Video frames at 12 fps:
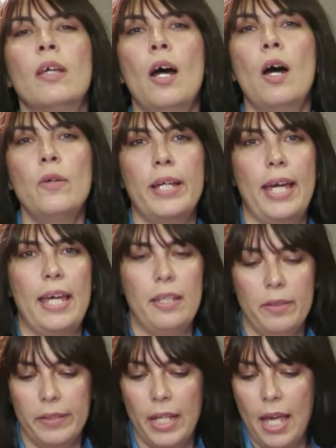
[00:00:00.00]
Okay,
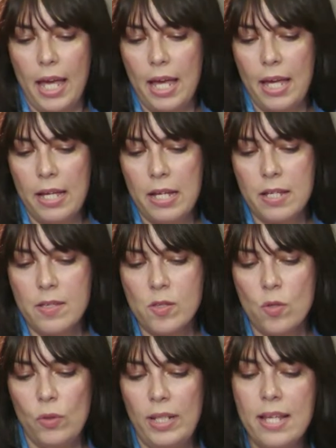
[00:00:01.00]

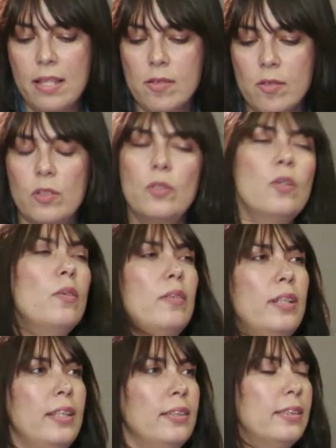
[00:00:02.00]
so let's go
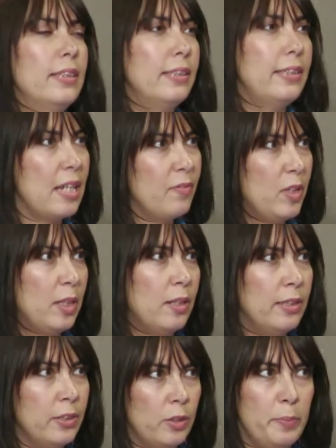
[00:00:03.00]
and dive in a
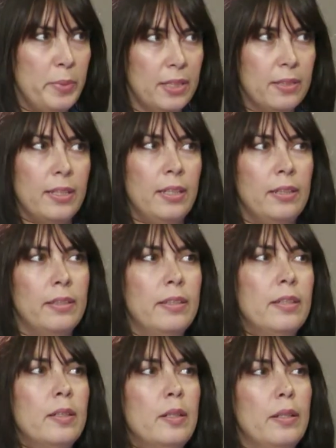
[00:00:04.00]
little bit in
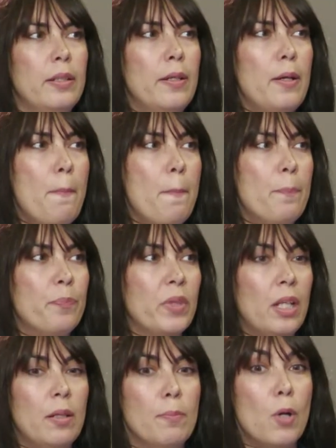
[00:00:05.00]
the
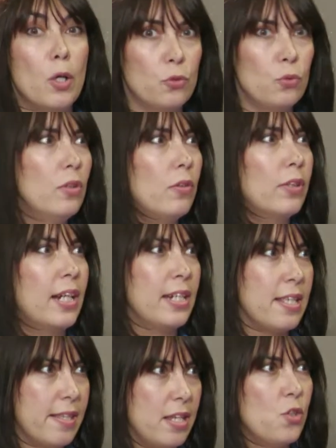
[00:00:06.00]
module
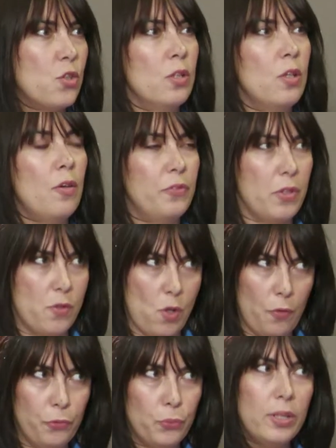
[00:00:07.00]
organization of the
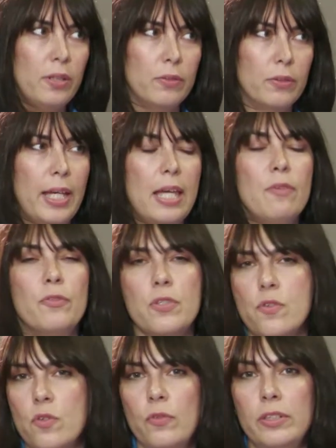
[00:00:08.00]
software. Okay,
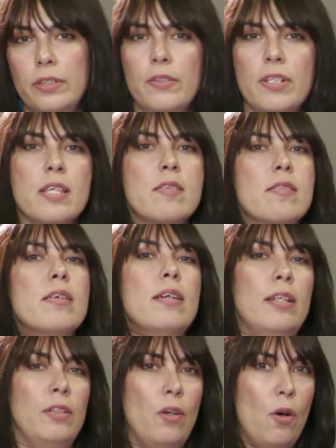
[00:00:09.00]
first of all, there is
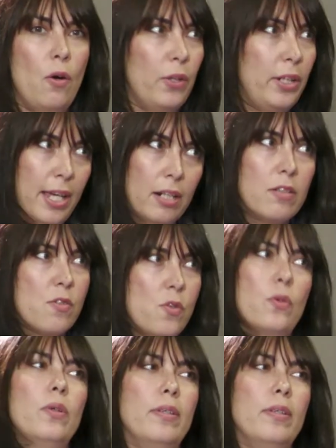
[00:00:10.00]
an on-air, so